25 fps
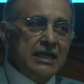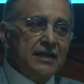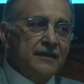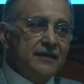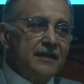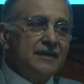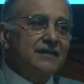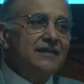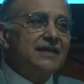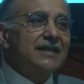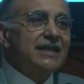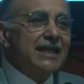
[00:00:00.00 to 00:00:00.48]

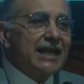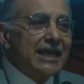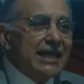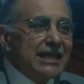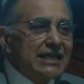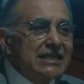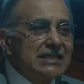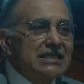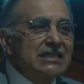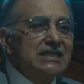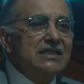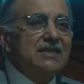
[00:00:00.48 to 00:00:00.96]
that the
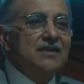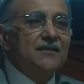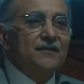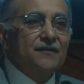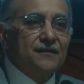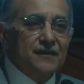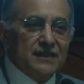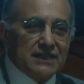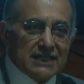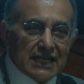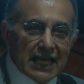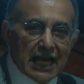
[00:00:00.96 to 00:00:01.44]
case
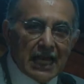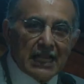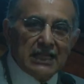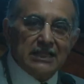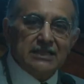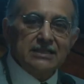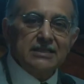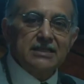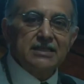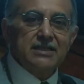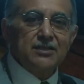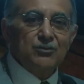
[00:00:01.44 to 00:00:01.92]

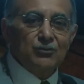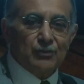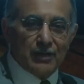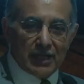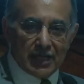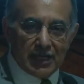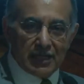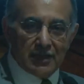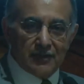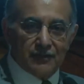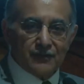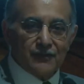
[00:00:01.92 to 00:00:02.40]
fatality rate